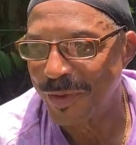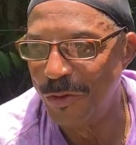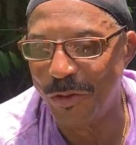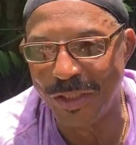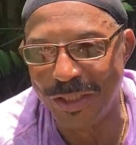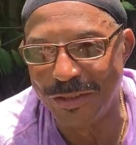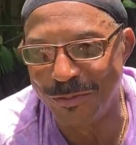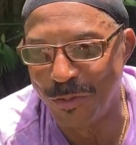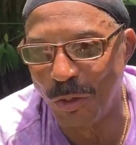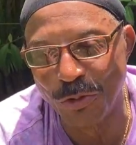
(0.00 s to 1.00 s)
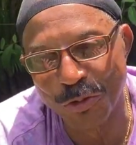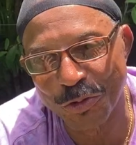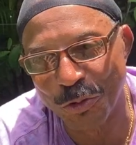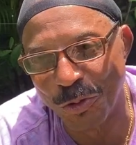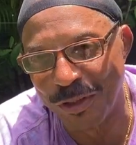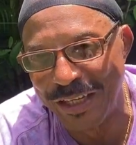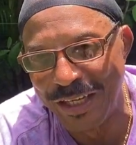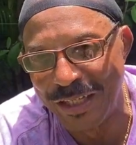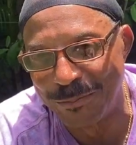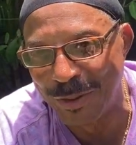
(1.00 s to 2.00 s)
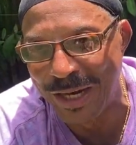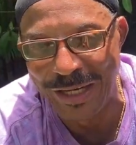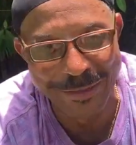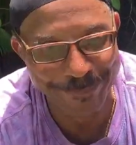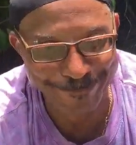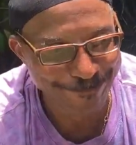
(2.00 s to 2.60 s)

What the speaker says: You could go to the store and buy